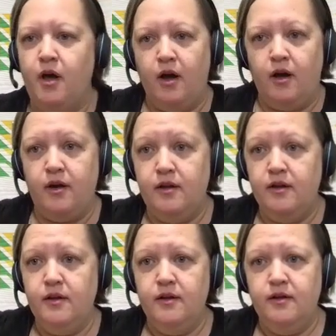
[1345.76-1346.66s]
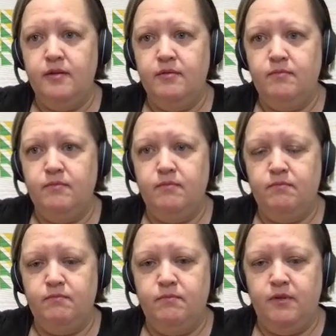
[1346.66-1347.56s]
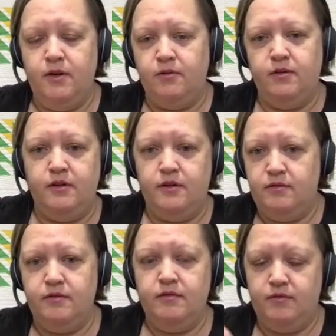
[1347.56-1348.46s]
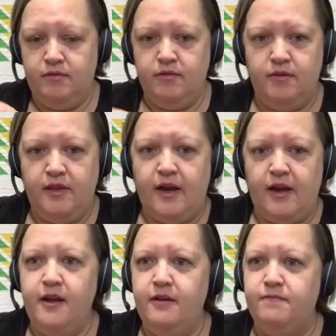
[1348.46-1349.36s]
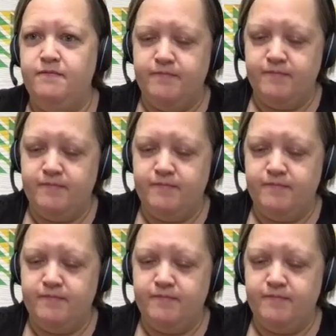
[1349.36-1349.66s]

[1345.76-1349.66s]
block, the that kind of,